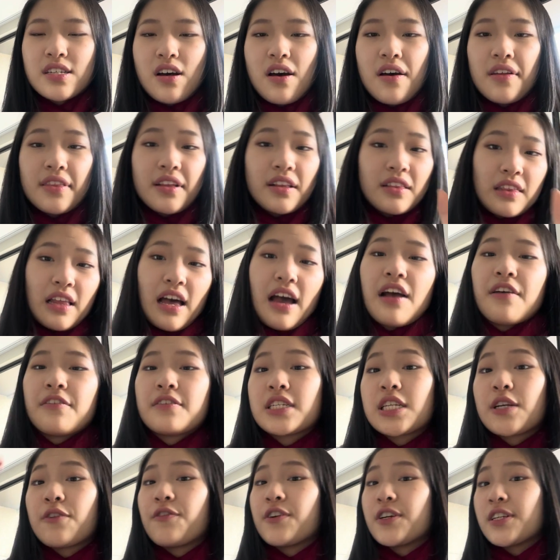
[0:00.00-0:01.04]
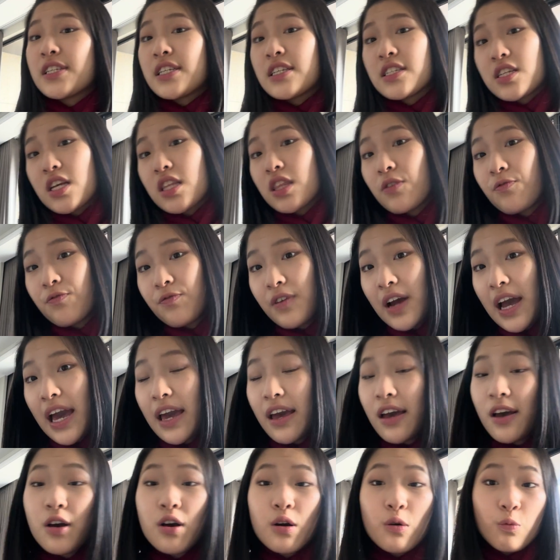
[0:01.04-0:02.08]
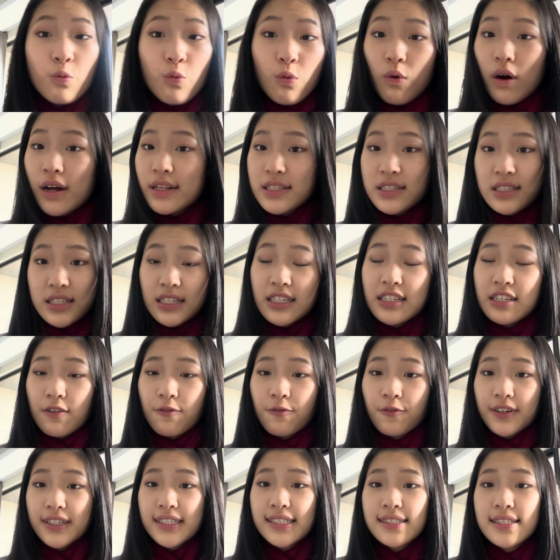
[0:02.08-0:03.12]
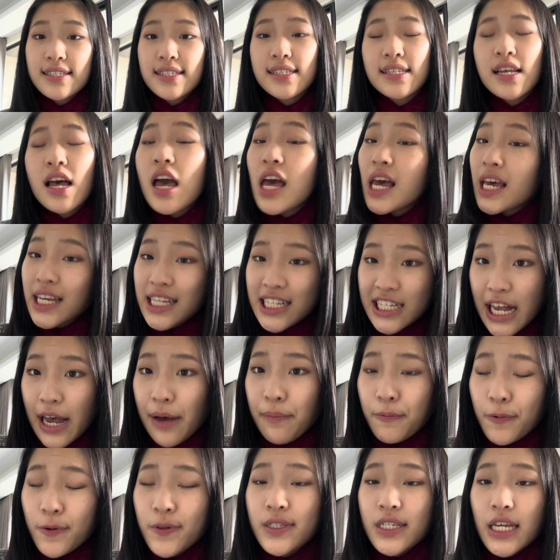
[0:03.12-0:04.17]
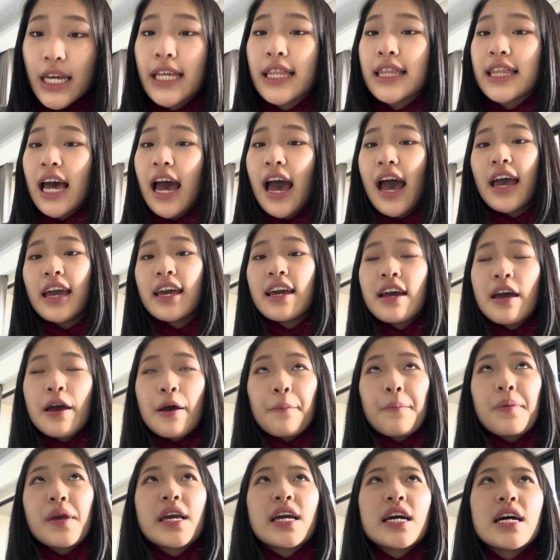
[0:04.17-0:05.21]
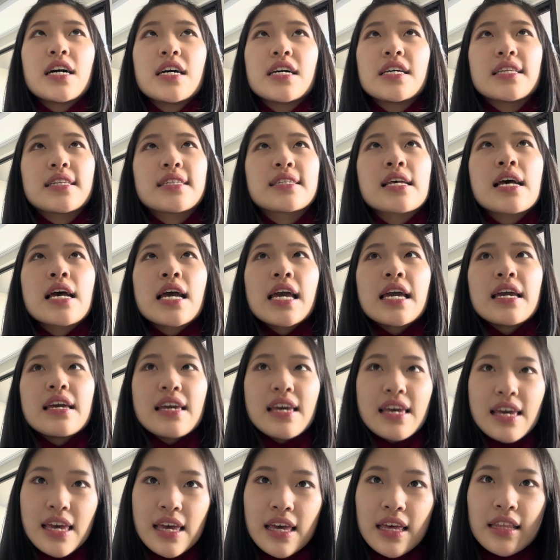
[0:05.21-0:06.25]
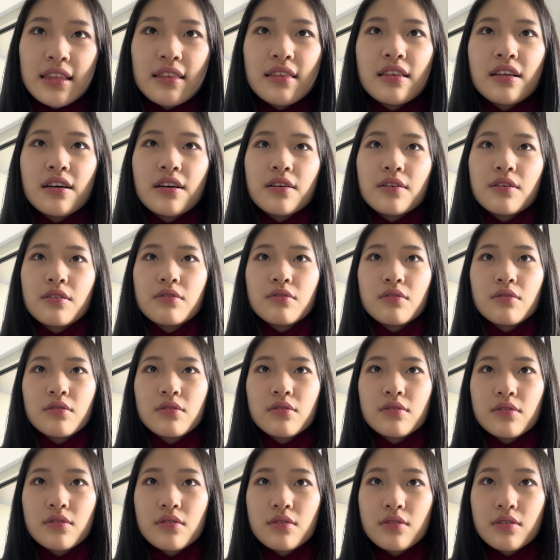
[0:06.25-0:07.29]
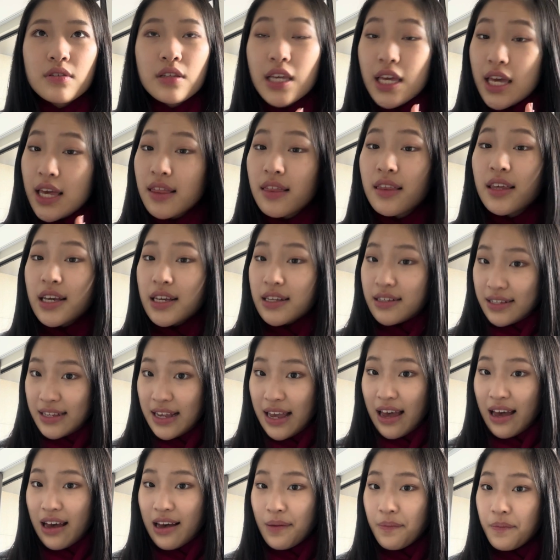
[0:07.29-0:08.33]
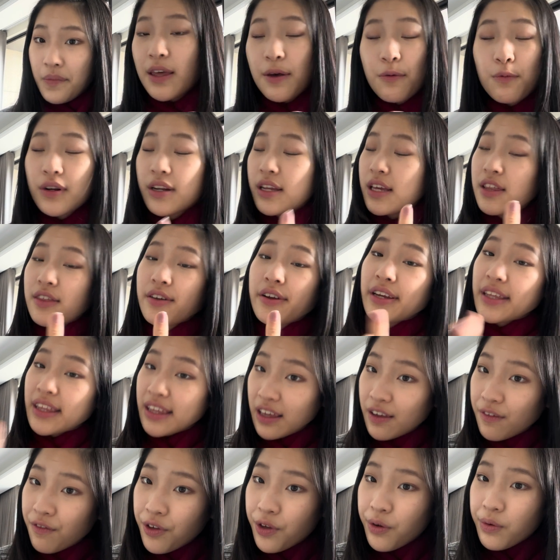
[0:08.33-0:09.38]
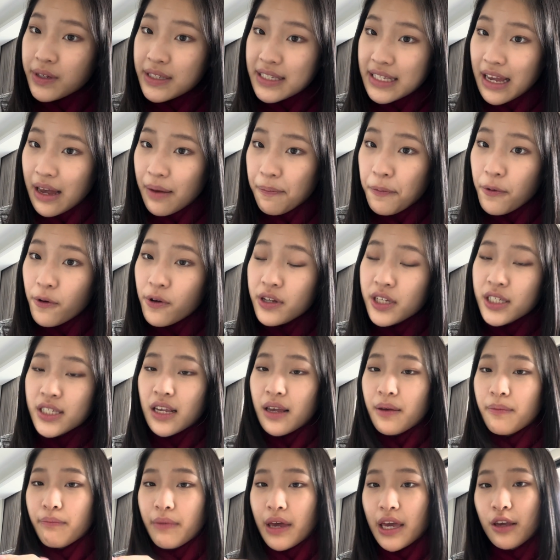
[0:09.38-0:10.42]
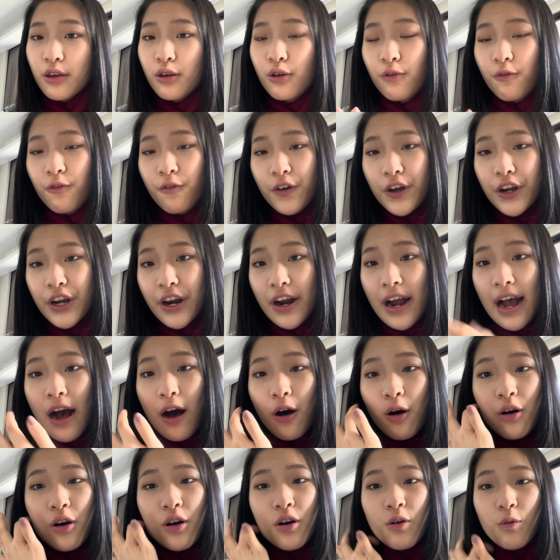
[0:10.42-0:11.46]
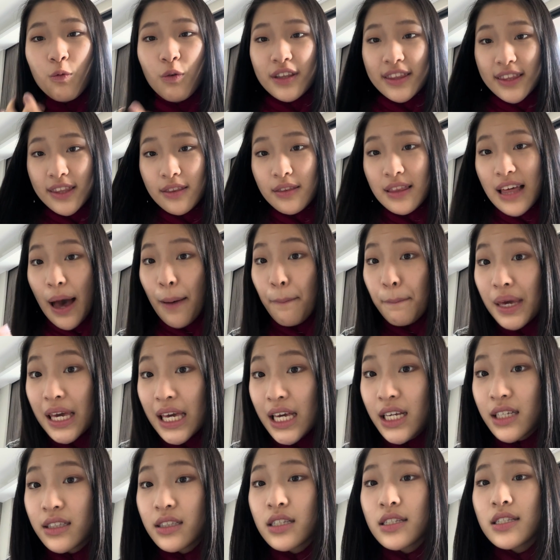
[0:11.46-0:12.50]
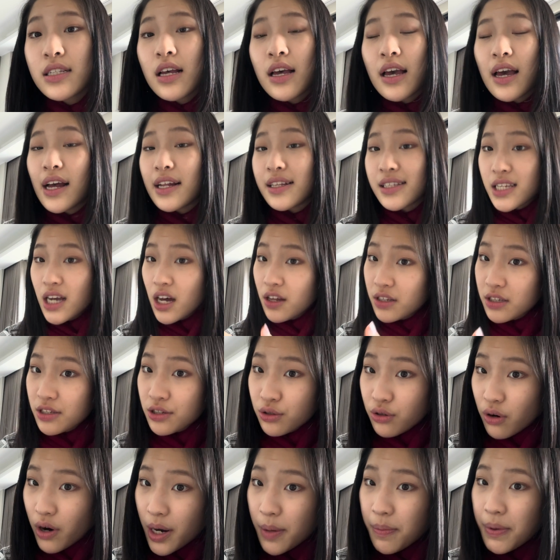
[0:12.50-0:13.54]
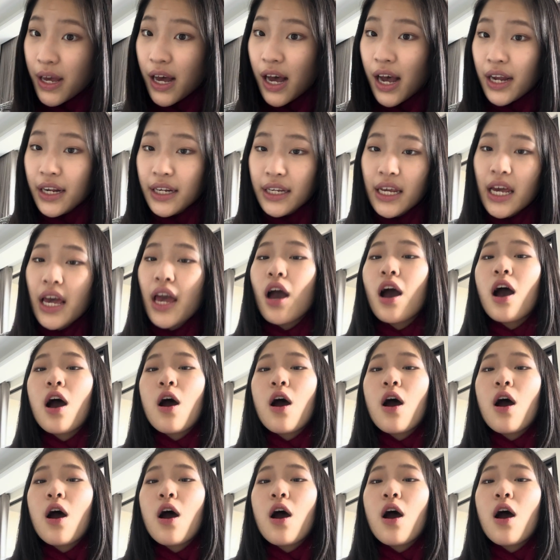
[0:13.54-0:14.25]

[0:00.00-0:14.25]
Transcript: on the left versus on the right, what's the difference, examples like that. Because in the exam, it would either give you examples and make you figure out what that means and tell the story behind it,